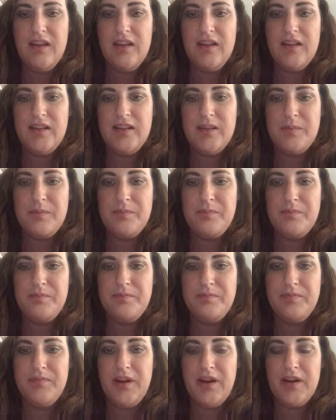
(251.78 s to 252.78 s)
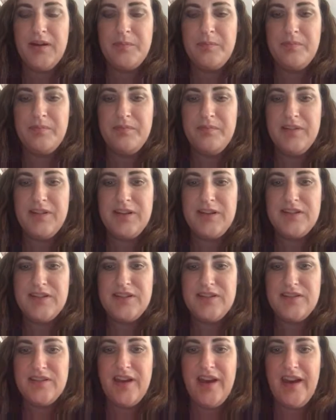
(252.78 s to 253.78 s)
its
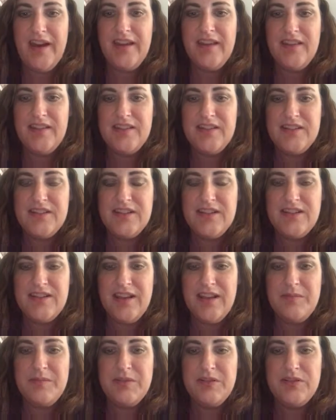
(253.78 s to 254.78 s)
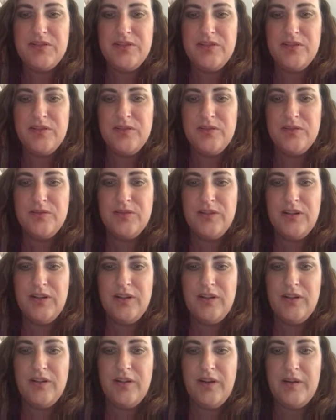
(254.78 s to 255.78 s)
height is the same as you.
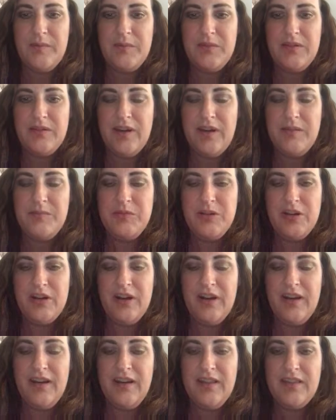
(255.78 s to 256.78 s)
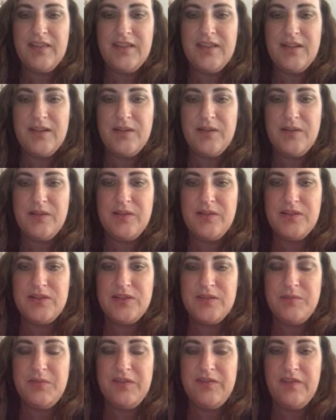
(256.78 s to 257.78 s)
I'm your height, so it
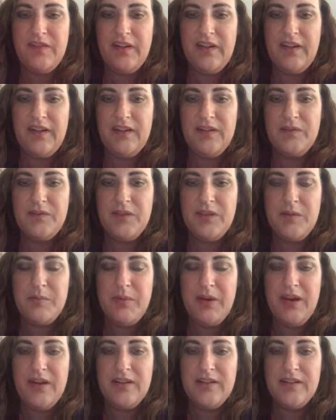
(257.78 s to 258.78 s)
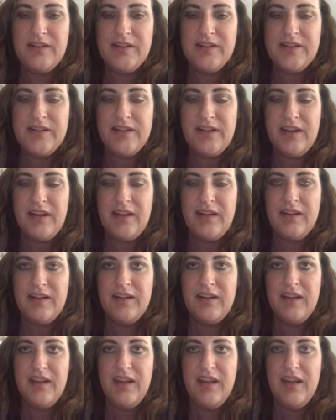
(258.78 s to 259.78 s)
should be fine with the pedals.
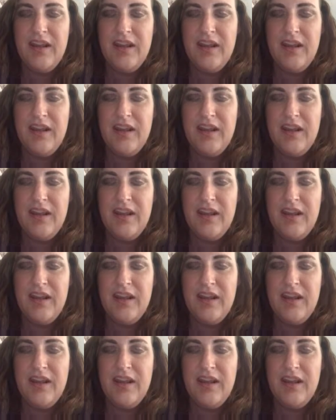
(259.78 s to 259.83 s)
And